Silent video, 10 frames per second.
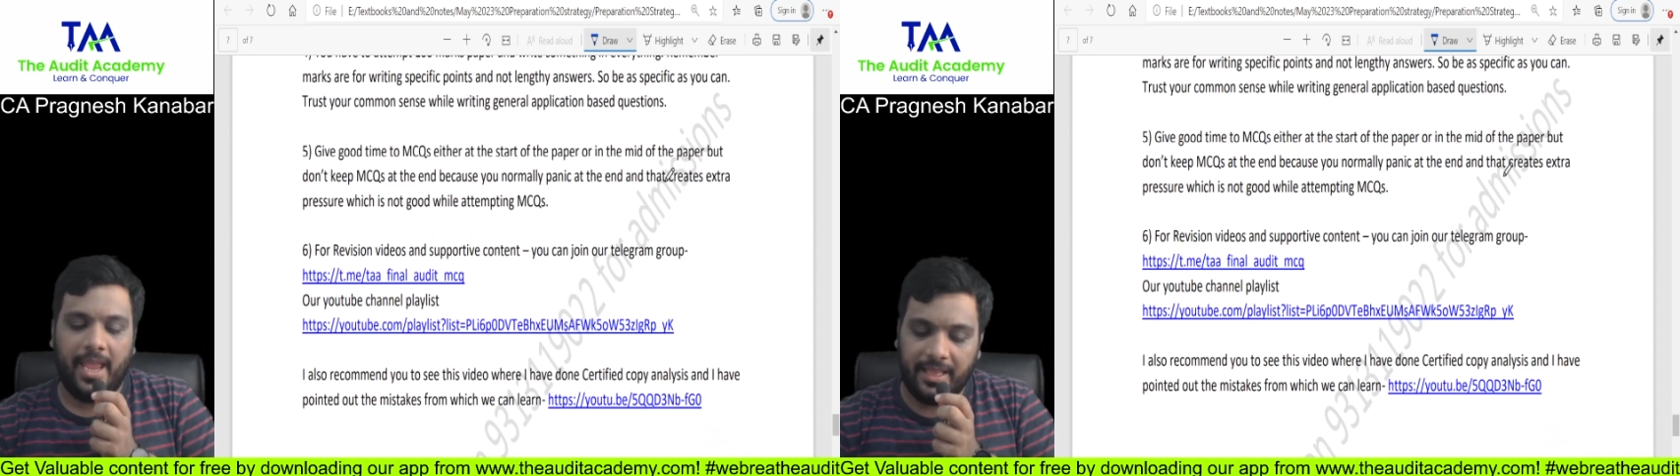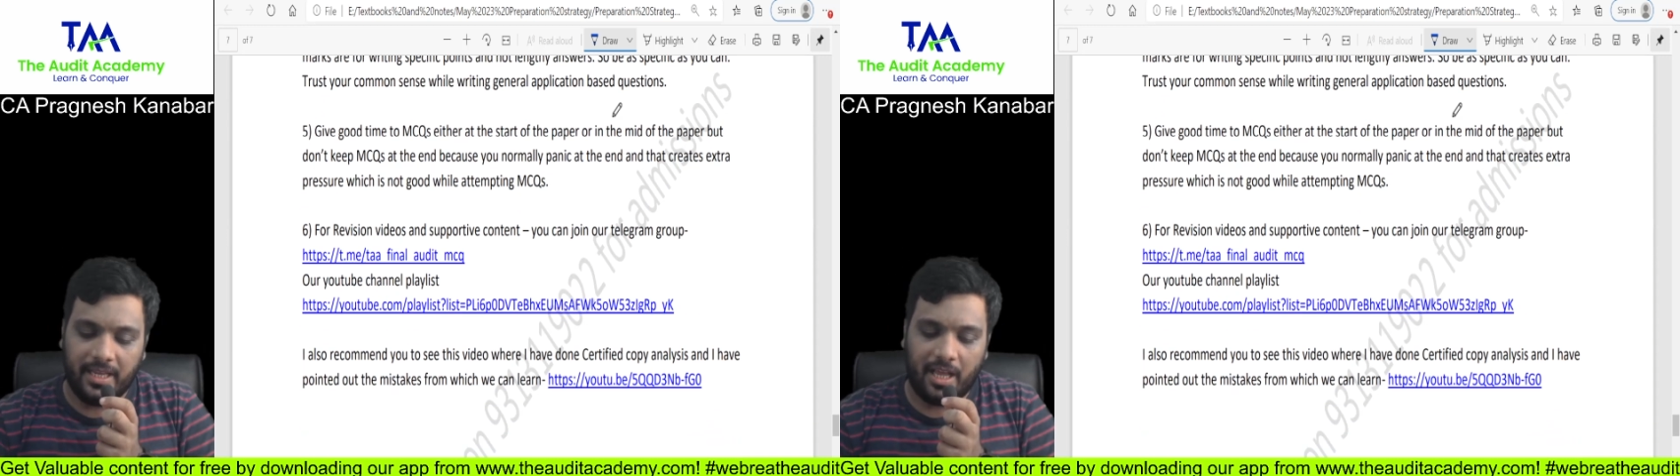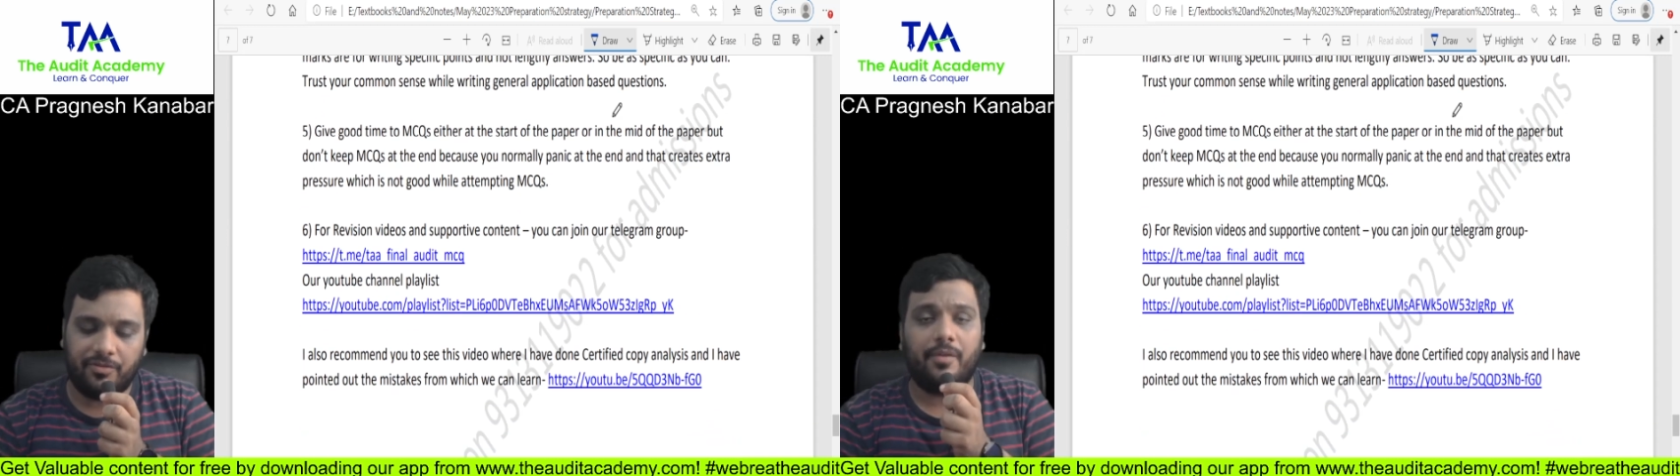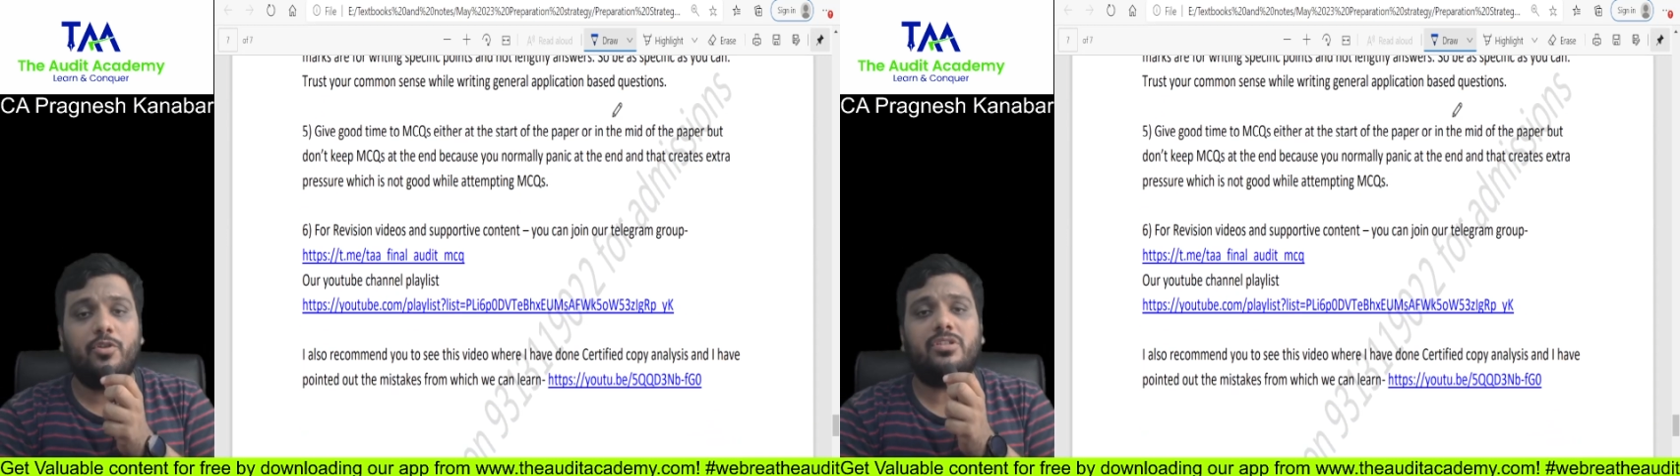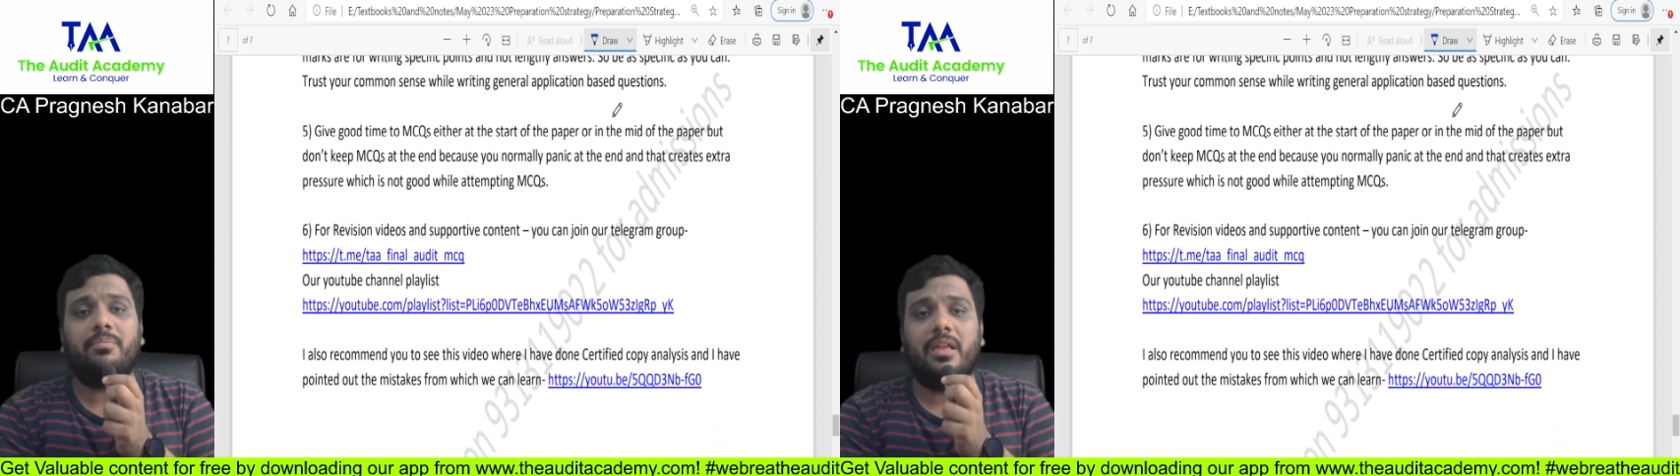And then I've given
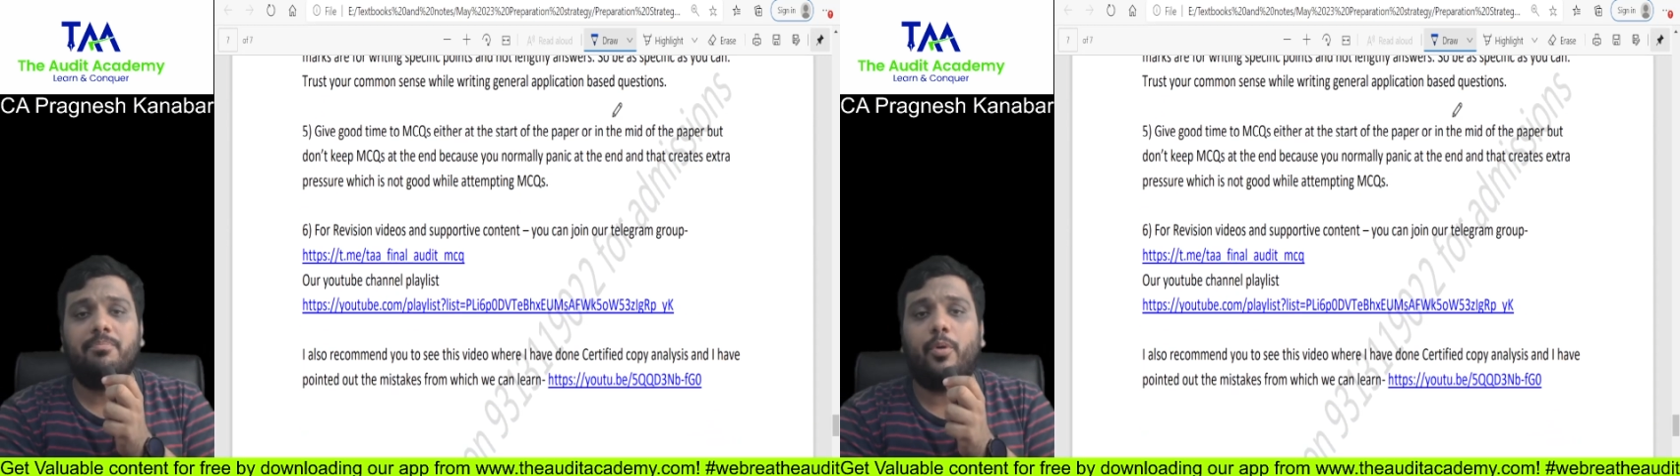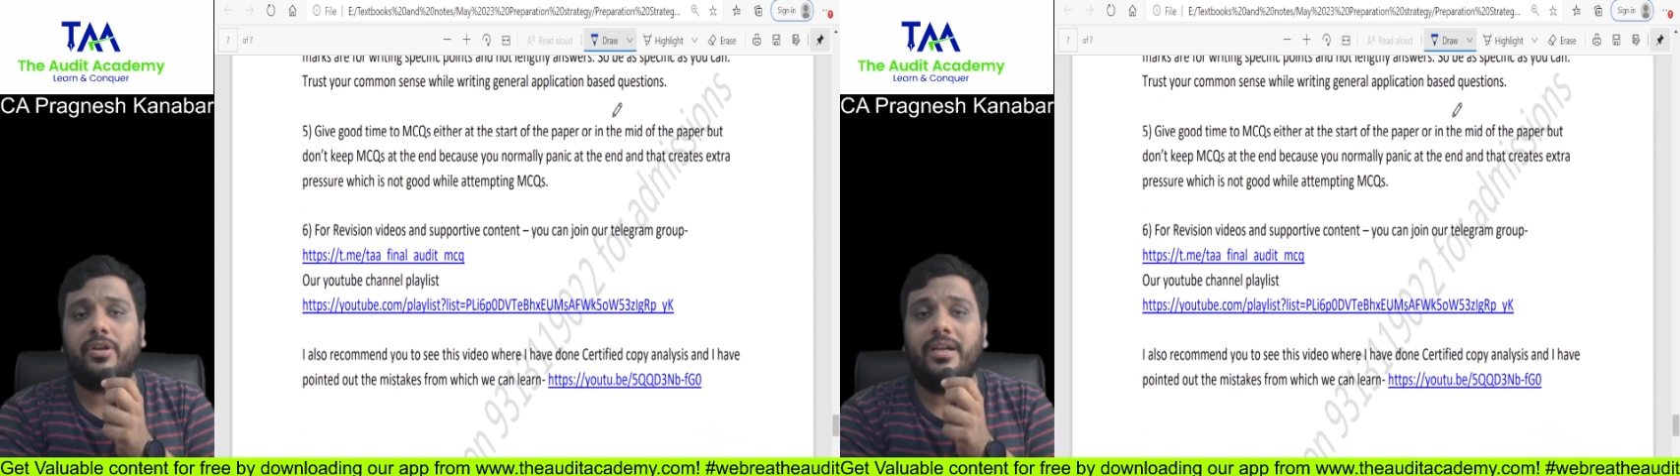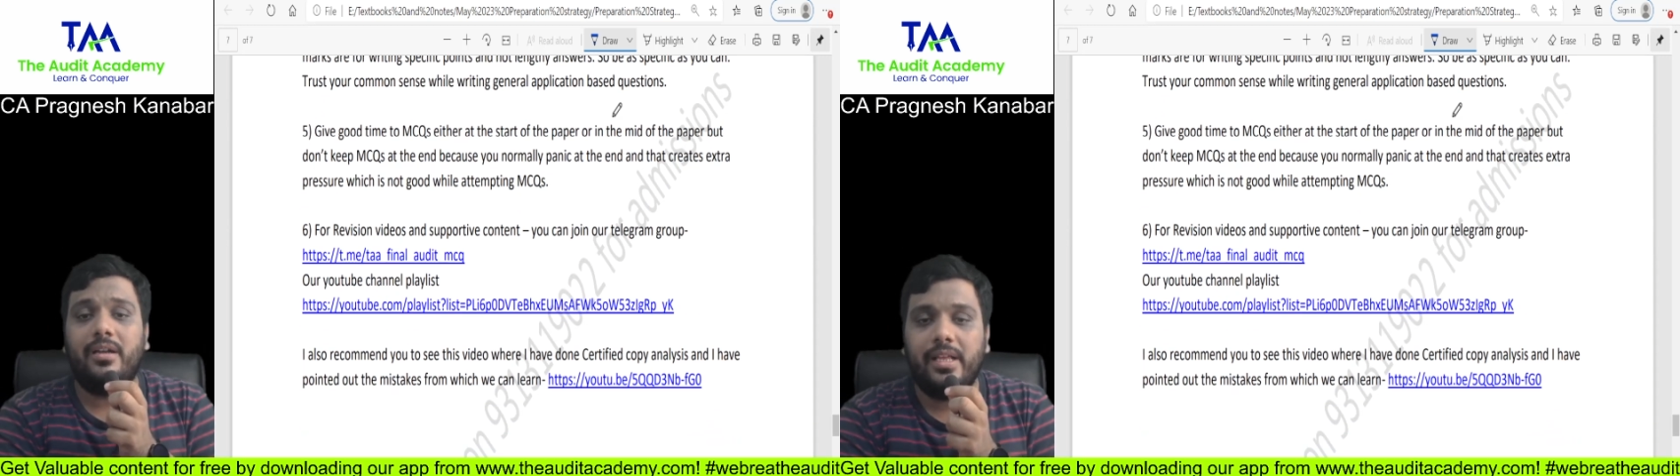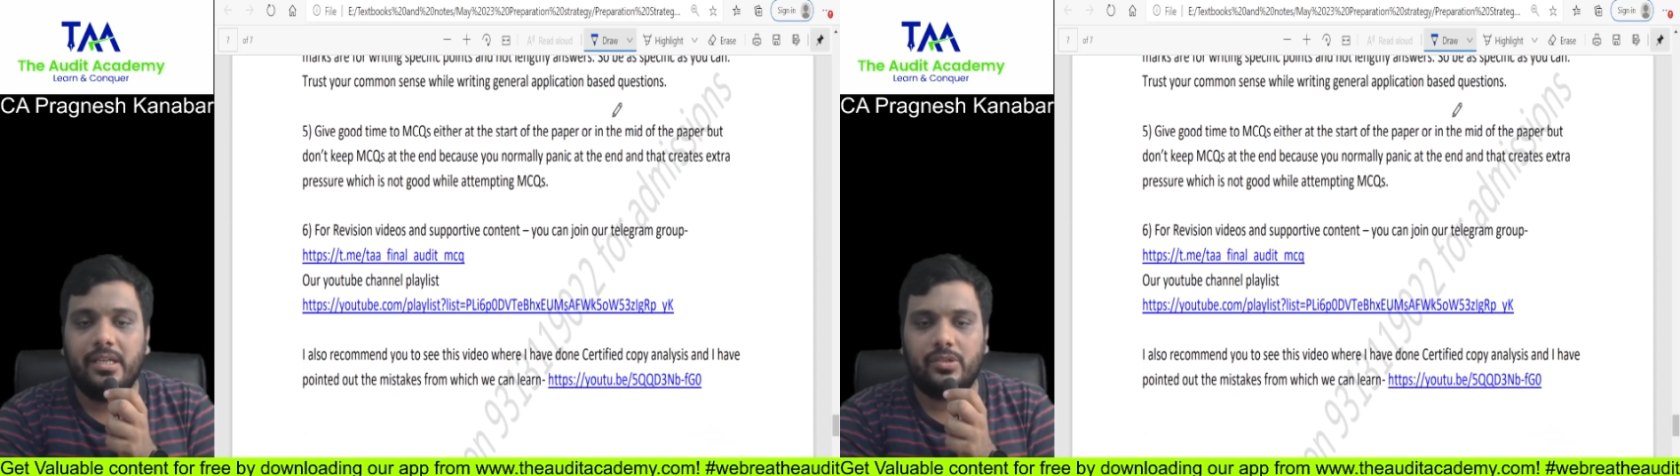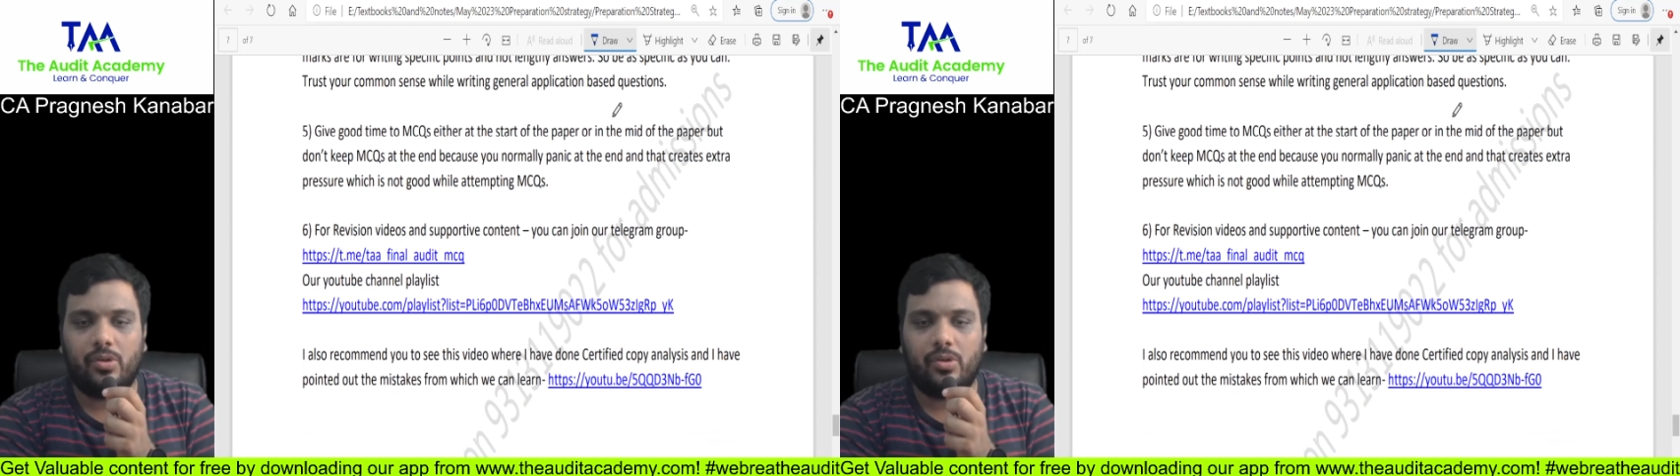you some important links